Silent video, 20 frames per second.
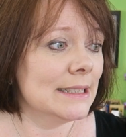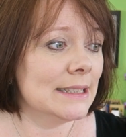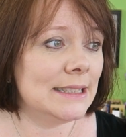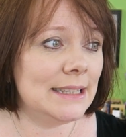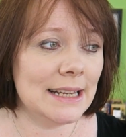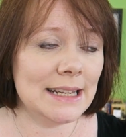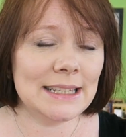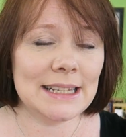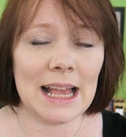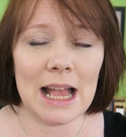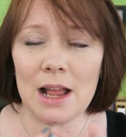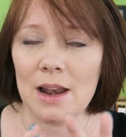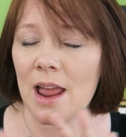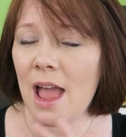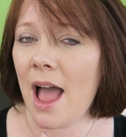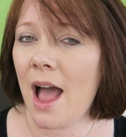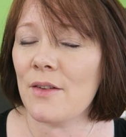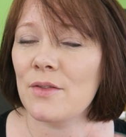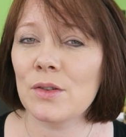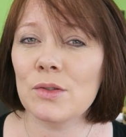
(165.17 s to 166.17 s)
Sit down,
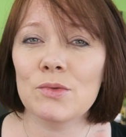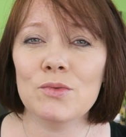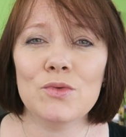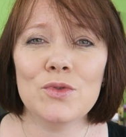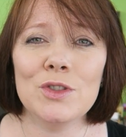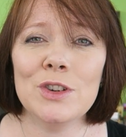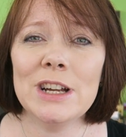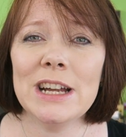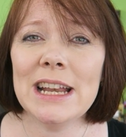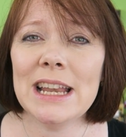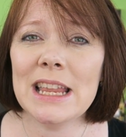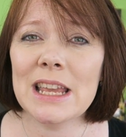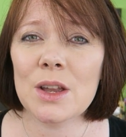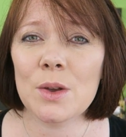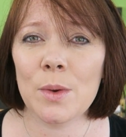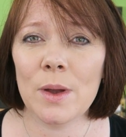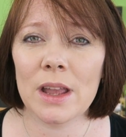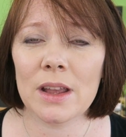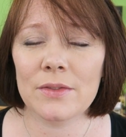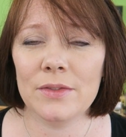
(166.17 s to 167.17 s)
have a really
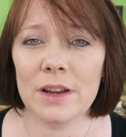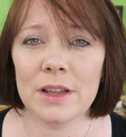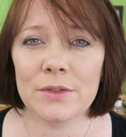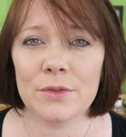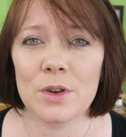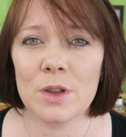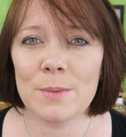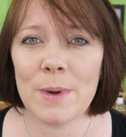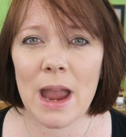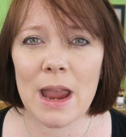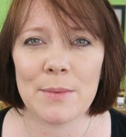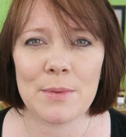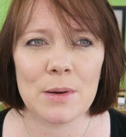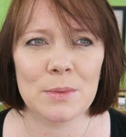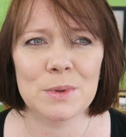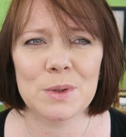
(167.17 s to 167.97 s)
quick flick through the paper.